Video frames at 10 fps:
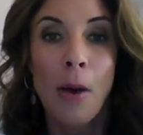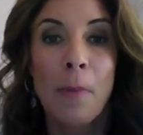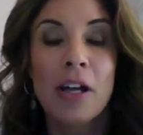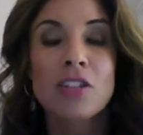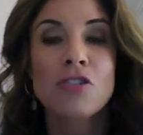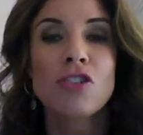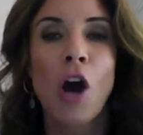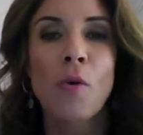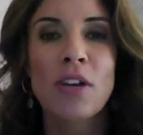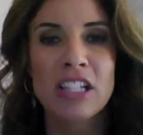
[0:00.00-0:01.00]
Because there's
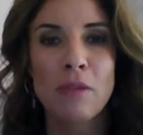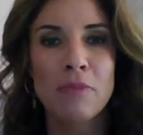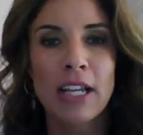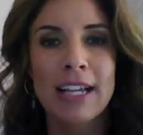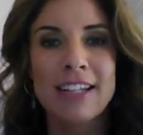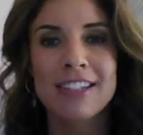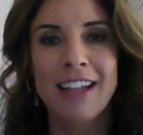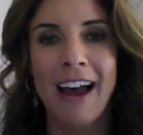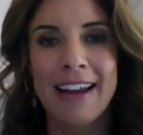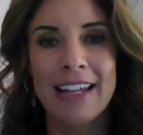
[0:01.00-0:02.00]
always something
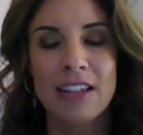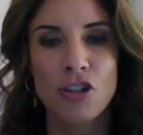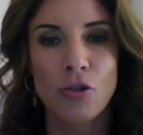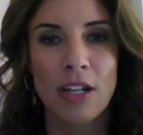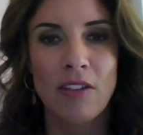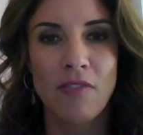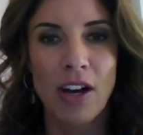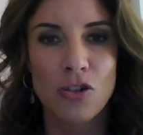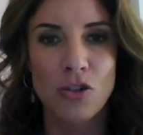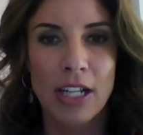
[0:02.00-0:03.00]
exciting that you can
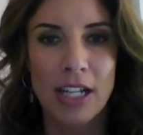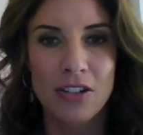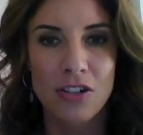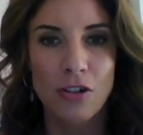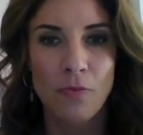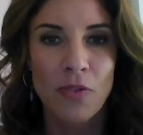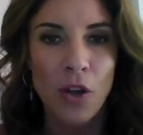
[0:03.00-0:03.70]
invite your guests to.